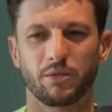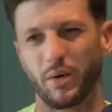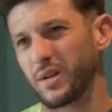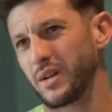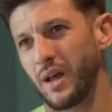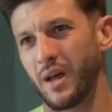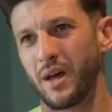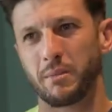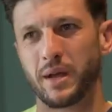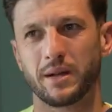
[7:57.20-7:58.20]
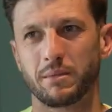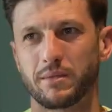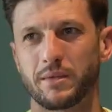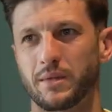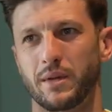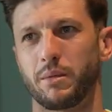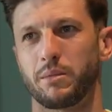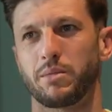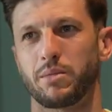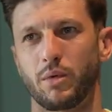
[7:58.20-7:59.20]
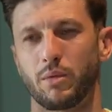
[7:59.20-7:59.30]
Liverpool, and me and